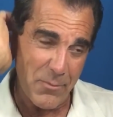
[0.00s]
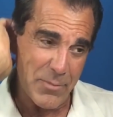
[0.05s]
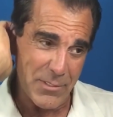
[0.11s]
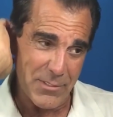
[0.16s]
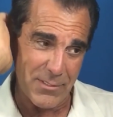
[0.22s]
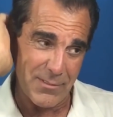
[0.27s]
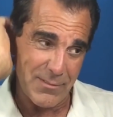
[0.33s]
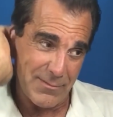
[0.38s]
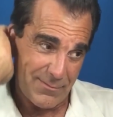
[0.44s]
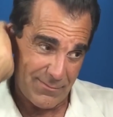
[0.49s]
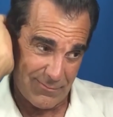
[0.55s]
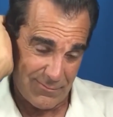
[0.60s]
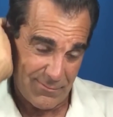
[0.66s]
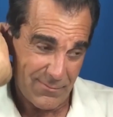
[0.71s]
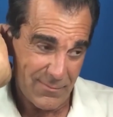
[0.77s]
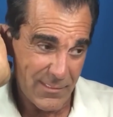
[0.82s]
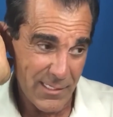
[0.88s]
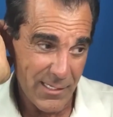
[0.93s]
but
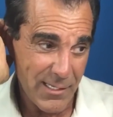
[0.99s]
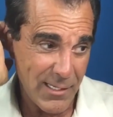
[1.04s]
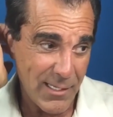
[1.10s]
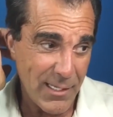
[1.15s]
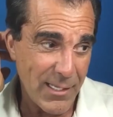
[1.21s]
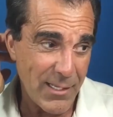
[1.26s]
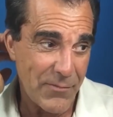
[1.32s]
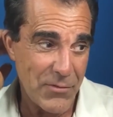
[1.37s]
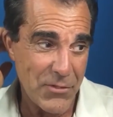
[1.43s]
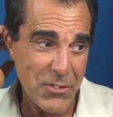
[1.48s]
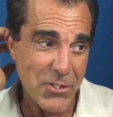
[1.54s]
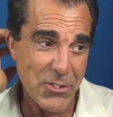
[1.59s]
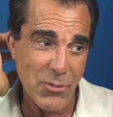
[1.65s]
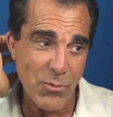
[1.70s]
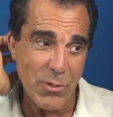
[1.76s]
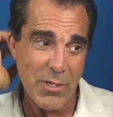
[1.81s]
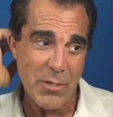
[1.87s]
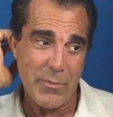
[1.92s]
if you
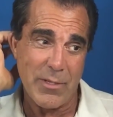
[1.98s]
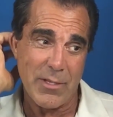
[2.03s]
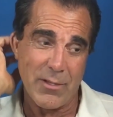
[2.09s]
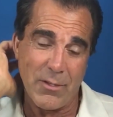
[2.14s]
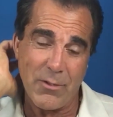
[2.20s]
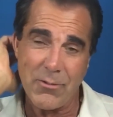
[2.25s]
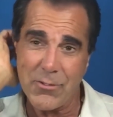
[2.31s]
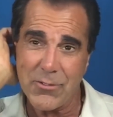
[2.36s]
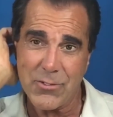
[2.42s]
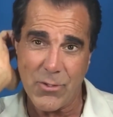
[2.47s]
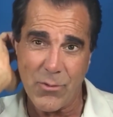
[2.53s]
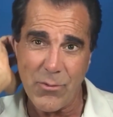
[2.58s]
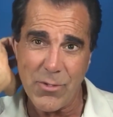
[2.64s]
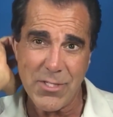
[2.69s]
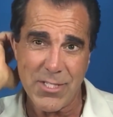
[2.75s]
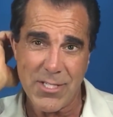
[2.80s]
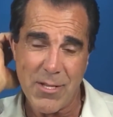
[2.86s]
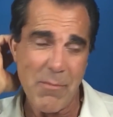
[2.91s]
just don't want to be alone, there's
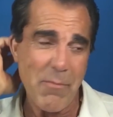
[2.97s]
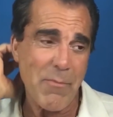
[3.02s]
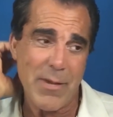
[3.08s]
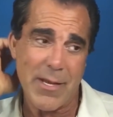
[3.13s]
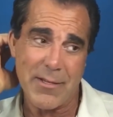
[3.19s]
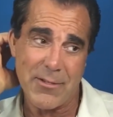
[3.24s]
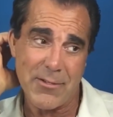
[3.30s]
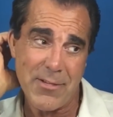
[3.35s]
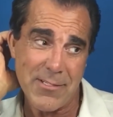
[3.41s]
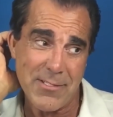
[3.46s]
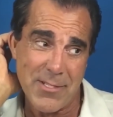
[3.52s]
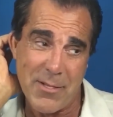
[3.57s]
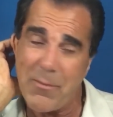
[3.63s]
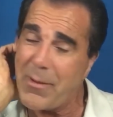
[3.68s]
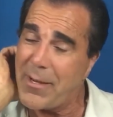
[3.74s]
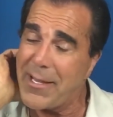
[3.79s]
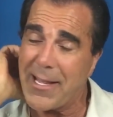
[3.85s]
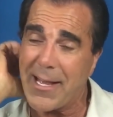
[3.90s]
always
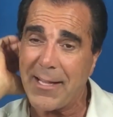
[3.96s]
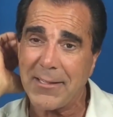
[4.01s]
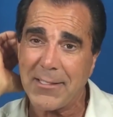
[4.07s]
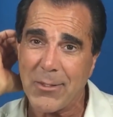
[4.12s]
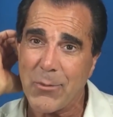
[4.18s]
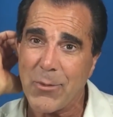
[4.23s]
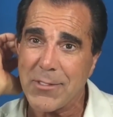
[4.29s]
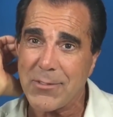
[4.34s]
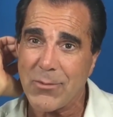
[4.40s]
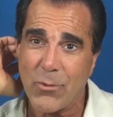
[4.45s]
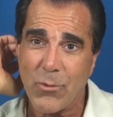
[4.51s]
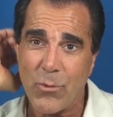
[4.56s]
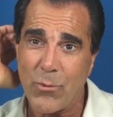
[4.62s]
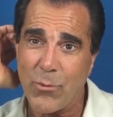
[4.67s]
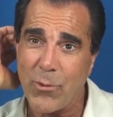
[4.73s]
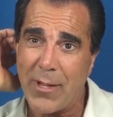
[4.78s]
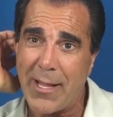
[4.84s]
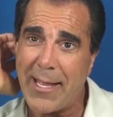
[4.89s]
somebody out there
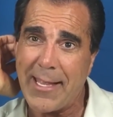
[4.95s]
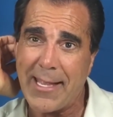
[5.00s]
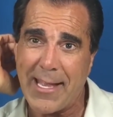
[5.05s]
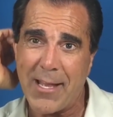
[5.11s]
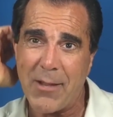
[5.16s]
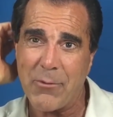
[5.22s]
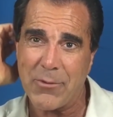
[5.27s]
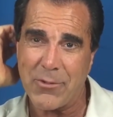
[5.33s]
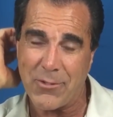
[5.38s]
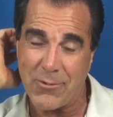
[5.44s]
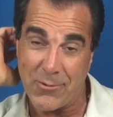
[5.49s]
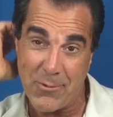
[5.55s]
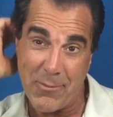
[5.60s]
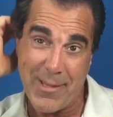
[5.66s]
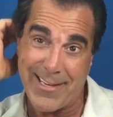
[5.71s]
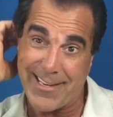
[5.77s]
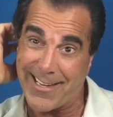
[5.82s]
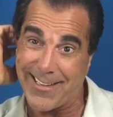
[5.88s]
will hang out with you.
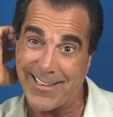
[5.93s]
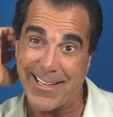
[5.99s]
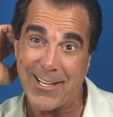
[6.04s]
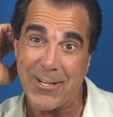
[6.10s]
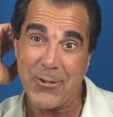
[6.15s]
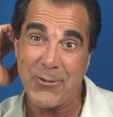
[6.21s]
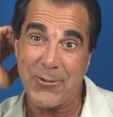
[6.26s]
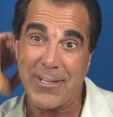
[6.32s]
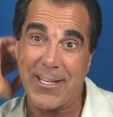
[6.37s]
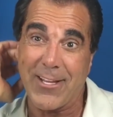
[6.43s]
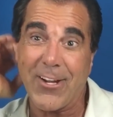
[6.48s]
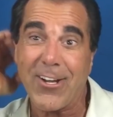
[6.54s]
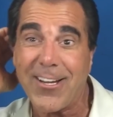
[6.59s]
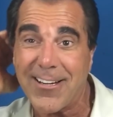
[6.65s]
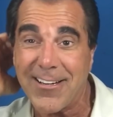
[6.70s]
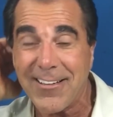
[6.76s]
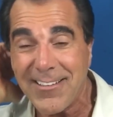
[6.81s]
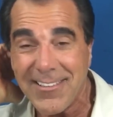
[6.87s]
You may not like who they
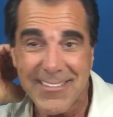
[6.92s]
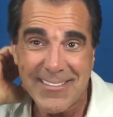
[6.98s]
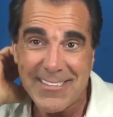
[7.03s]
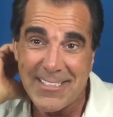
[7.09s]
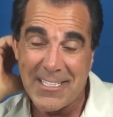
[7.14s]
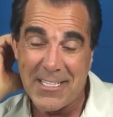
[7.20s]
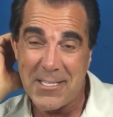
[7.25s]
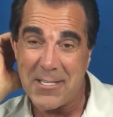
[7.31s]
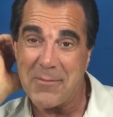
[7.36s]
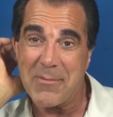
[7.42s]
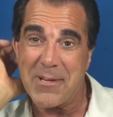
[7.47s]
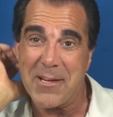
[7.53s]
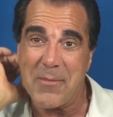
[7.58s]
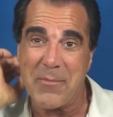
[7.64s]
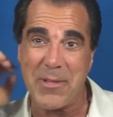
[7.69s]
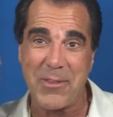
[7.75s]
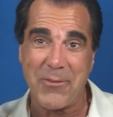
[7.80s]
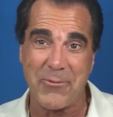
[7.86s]
are. You may
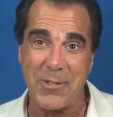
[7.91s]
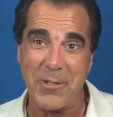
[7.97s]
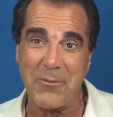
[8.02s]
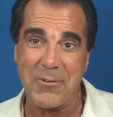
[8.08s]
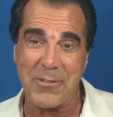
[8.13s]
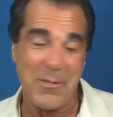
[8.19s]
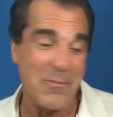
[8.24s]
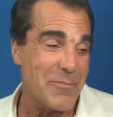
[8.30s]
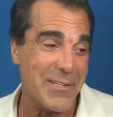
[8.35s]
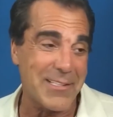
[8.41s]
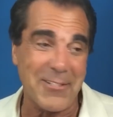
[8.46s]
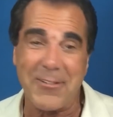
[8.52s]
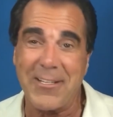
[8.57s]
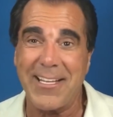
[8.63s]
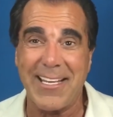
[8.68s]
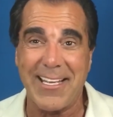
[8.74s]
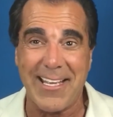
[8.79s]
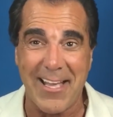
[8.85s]
not be thrilled with them, but
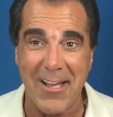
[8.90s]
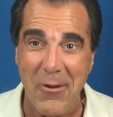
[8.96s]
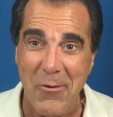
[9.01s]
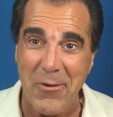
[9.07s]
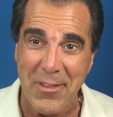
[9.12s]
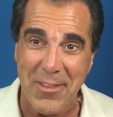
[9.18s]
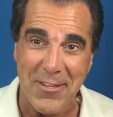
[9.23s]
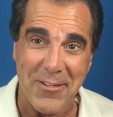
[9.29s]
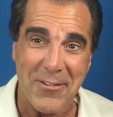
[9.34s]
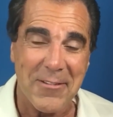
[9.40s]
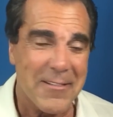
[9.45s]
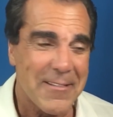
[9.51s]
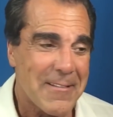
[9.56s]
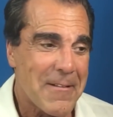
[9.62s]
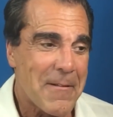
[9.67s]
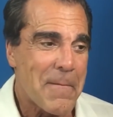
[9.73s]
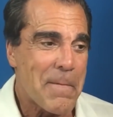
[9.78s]
they'll hang out with you.